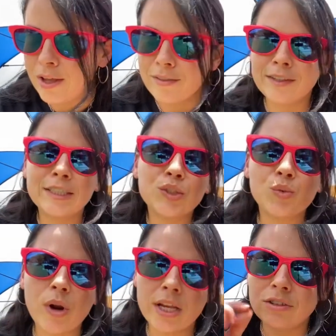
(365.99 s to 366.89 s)
The
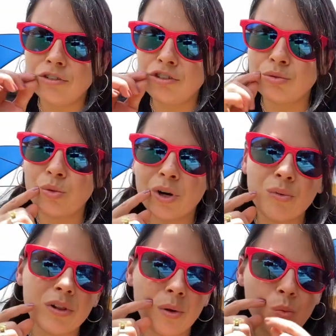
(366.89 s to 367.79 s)
syringe wouldn't
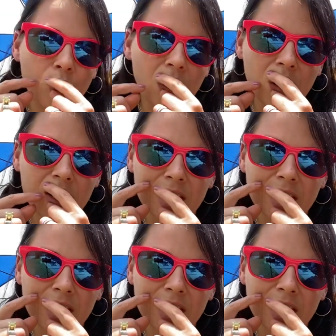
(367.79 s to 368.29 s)
really work